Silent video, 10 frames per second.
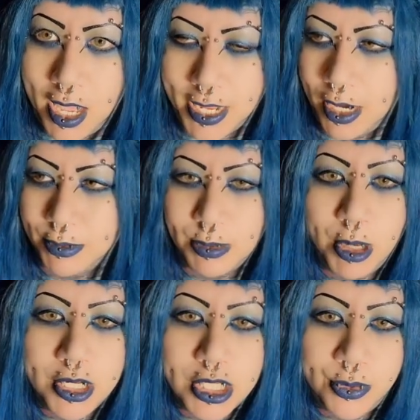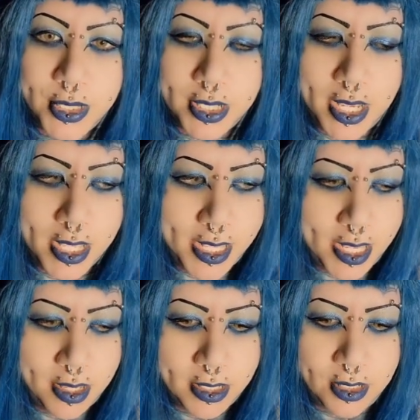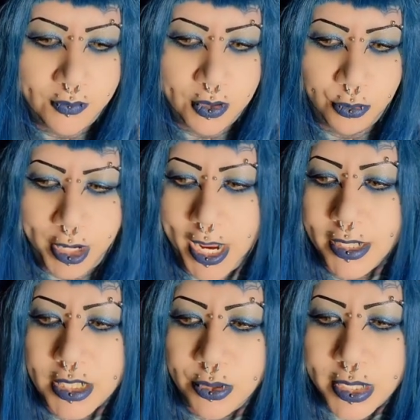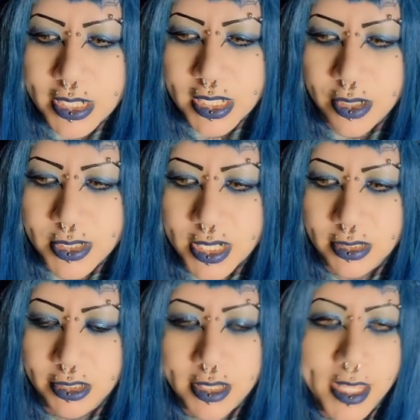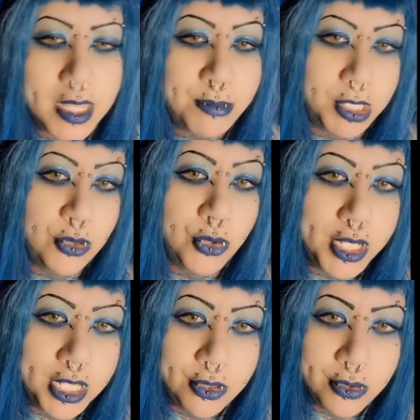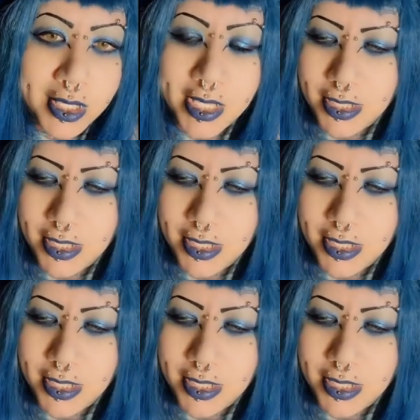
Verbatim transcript: I can't respond to it. I can't even react to it. So it's going to look like I'm ignoring you.